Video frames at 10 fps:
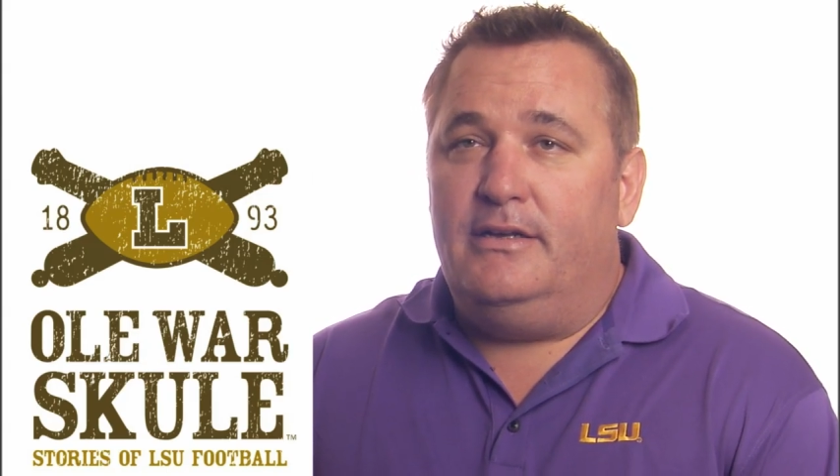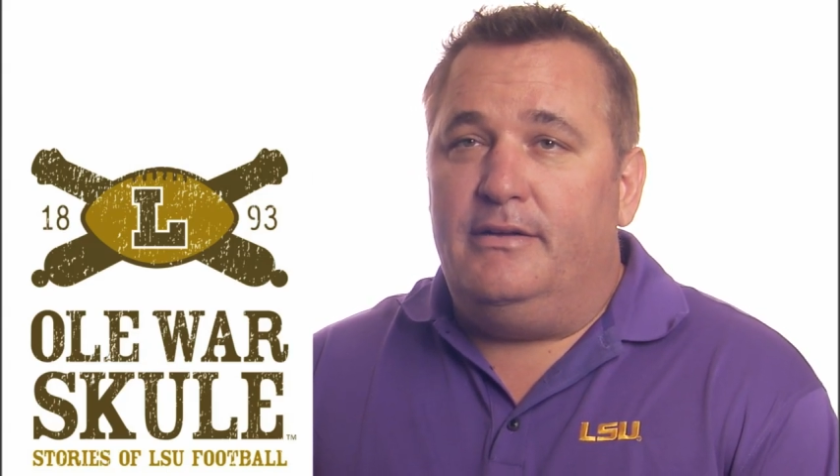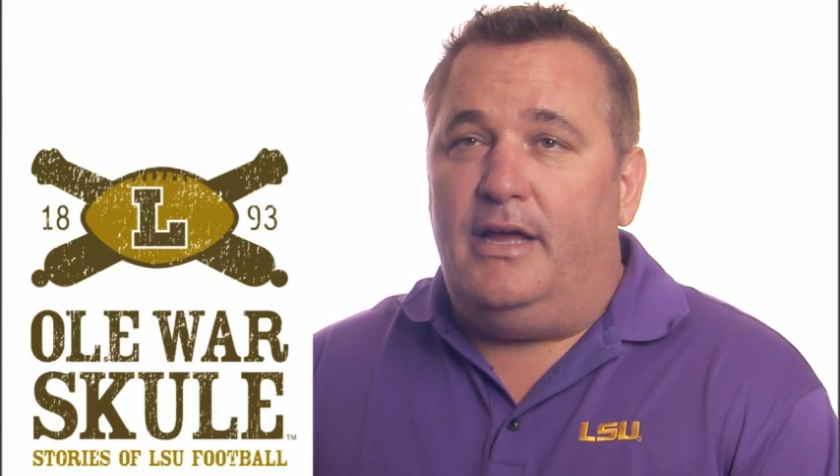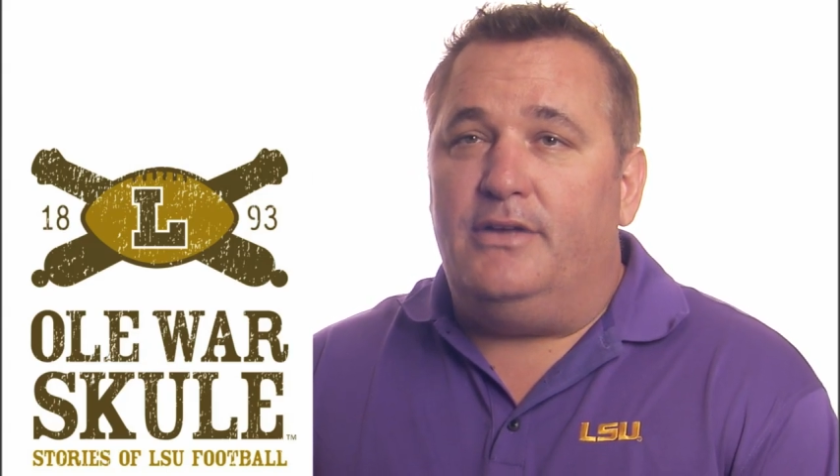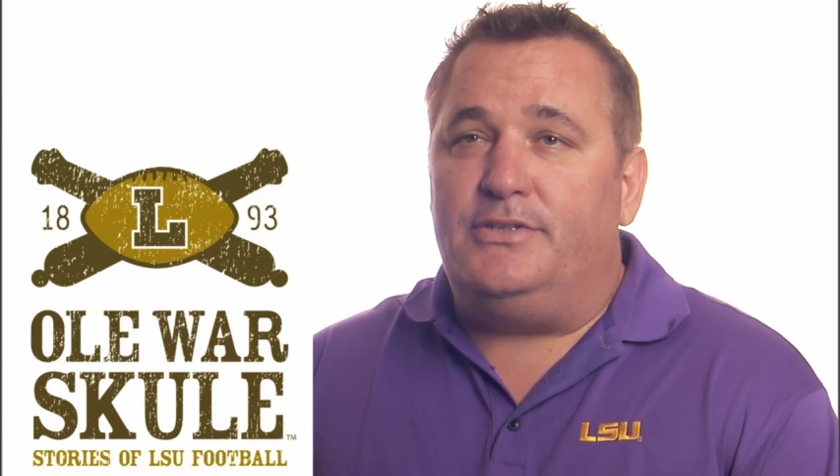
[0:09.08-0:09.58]

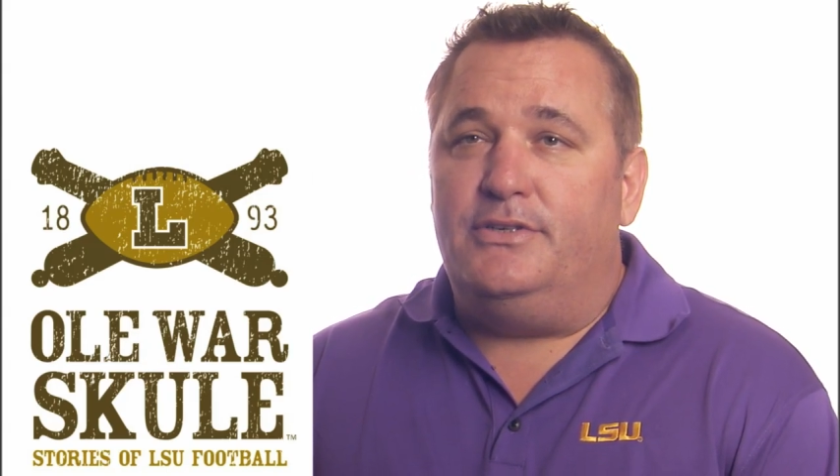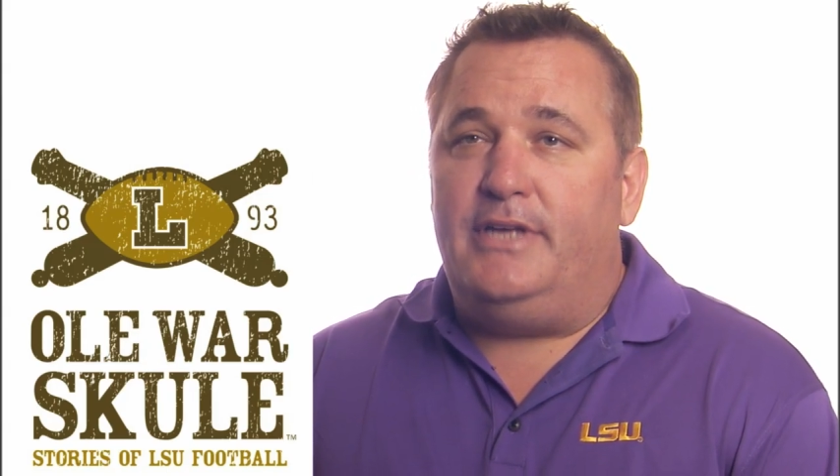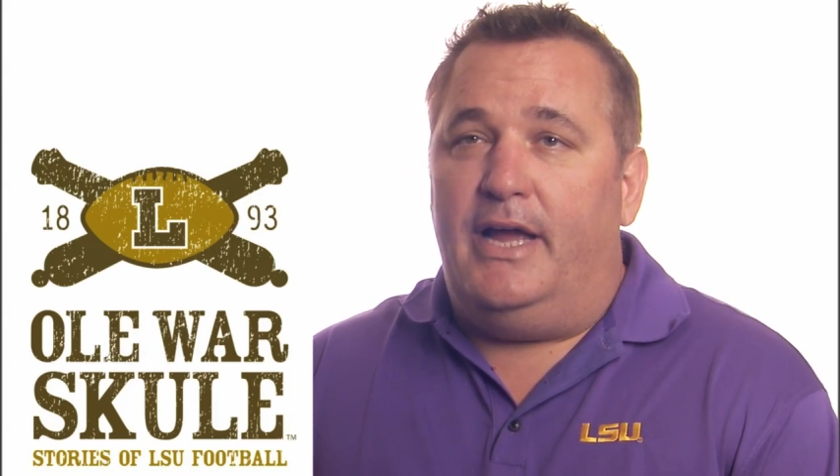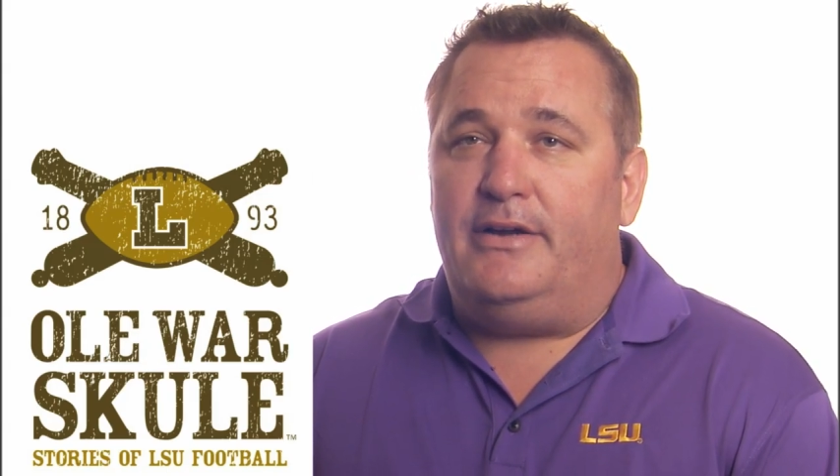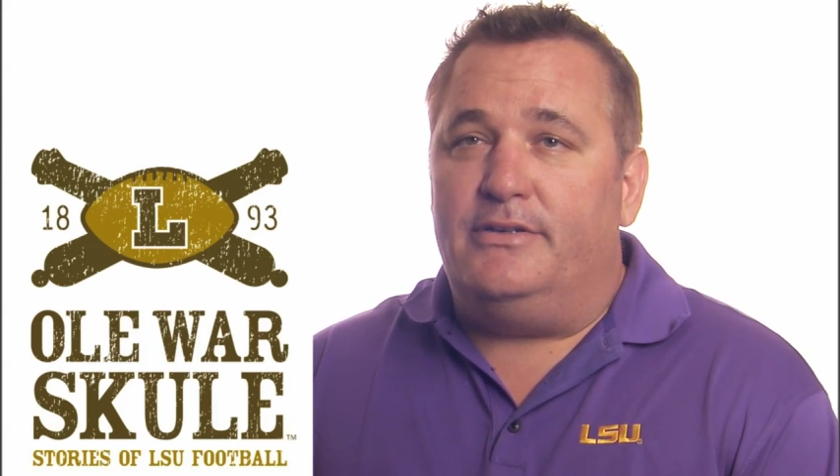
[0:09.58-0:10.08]
LSU
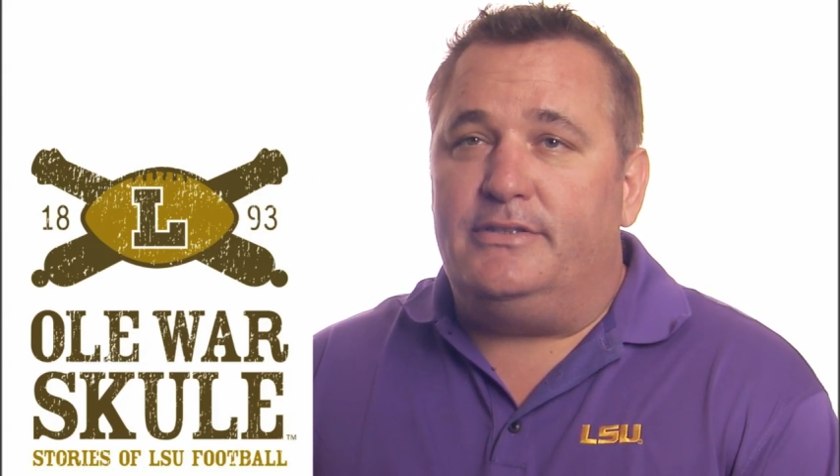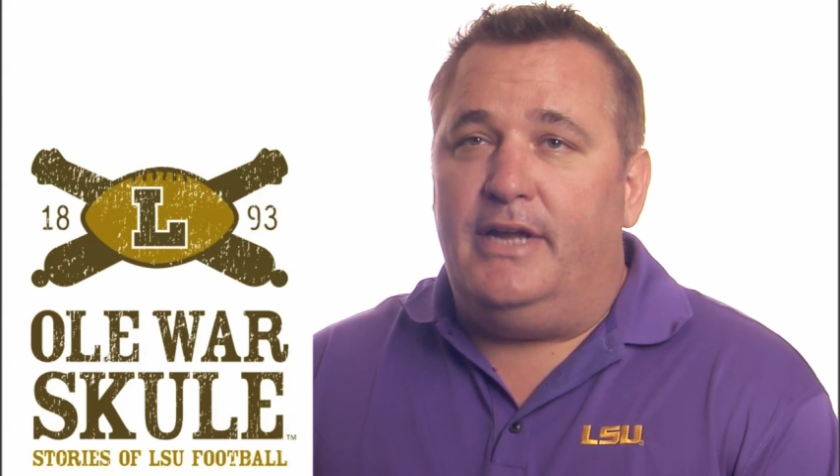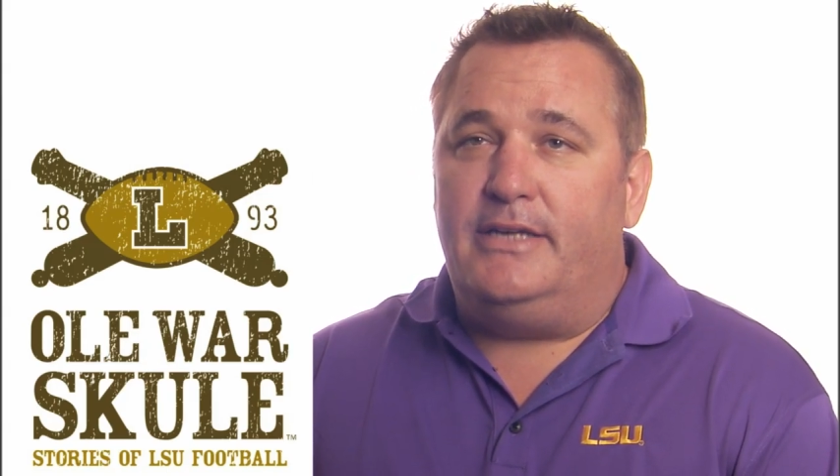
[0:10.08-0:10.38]
Tigers,